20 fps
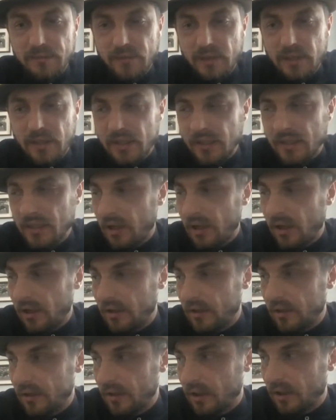and
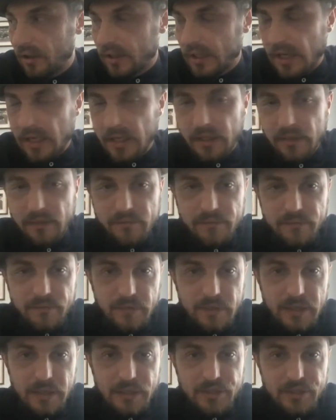on kind of
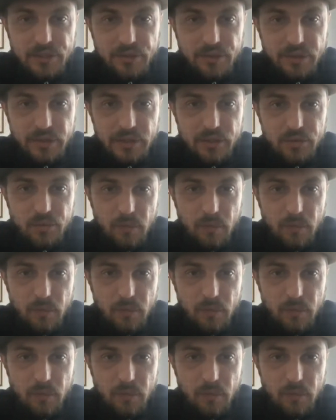history as